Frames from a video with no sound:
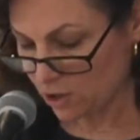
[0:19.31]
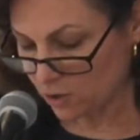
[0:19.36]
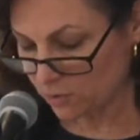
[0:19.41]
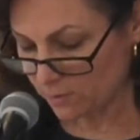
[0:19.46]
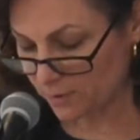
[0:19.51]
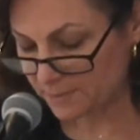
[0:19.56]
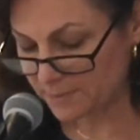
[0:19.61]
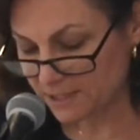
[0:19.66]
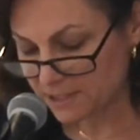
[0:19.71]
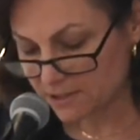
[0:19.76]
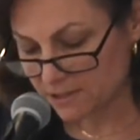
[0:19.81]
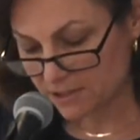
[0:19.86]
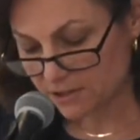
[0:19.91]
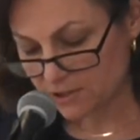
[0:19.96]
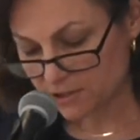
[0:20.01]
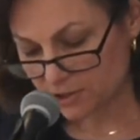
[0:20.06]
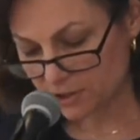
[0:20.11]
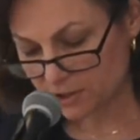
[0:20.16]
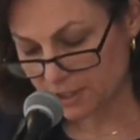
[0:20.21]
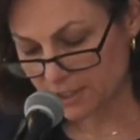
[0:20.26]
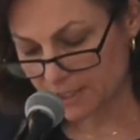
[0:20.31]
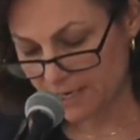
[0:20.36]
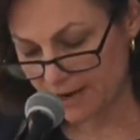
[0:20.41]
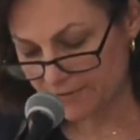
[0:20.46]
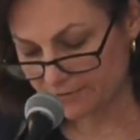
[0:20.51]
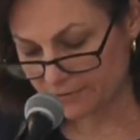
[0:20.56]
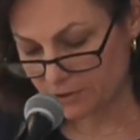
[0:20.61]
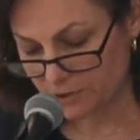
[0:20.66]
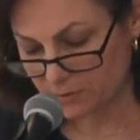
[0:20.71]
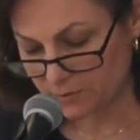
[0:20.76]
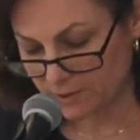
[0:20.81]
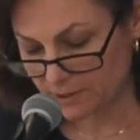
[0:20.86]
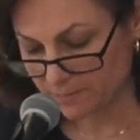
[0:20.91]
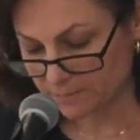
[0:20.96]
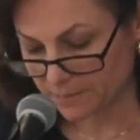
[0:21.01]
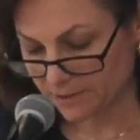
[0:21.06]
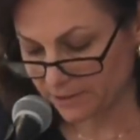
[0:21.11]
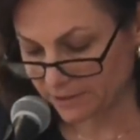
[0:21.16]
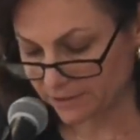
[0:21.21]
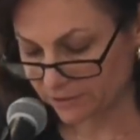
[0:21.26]
Women's concerted efforts
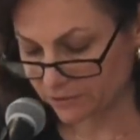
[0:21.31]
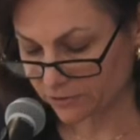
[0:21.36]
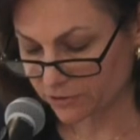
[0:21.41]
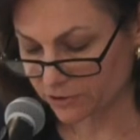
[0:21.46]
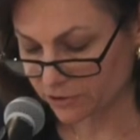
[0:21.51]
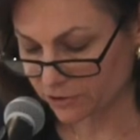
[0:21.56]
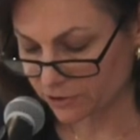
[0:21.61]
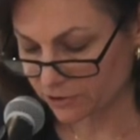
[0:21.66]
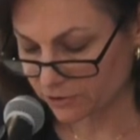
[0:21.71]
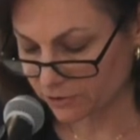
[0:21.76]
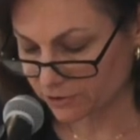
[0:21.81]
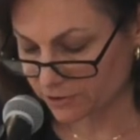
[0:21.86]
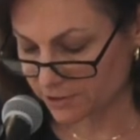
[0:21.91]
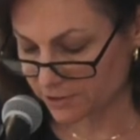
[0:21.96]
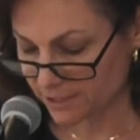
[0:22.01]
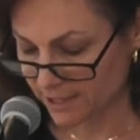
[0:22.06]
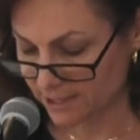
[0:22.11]
within political circles,